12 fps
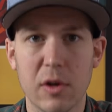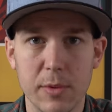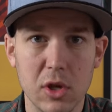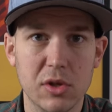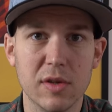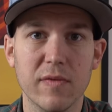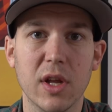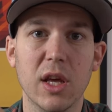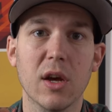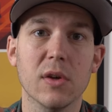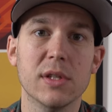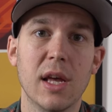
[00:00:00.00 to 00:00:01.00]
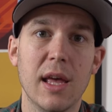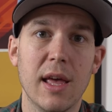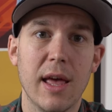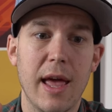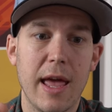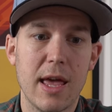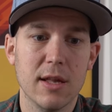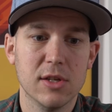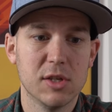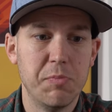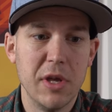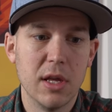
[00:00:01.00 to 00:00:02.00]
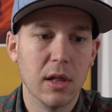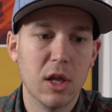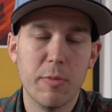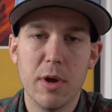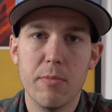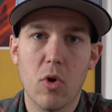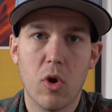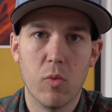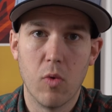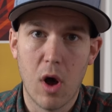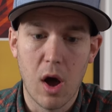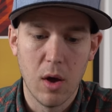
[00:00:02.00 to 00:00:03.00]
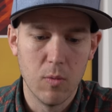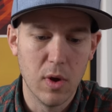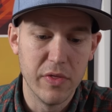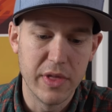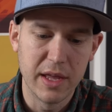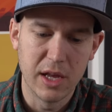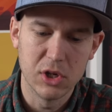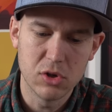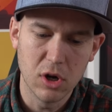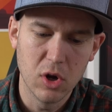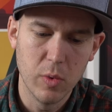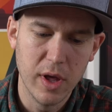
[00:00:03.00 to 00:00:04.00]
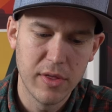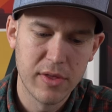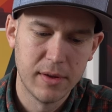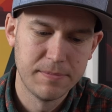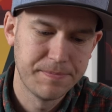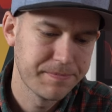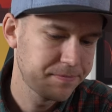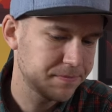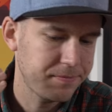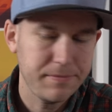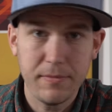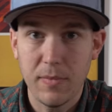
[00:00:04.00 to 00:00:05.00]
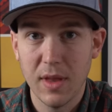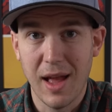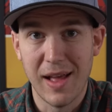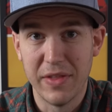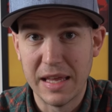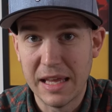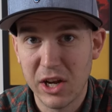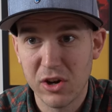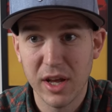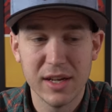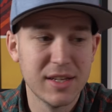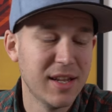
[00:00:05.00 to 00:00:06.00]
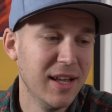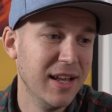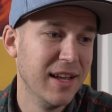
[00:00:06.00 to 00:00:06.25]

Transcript: filming YouTube videos, and just being a little bit more raw. One thing I struggle with on the internet,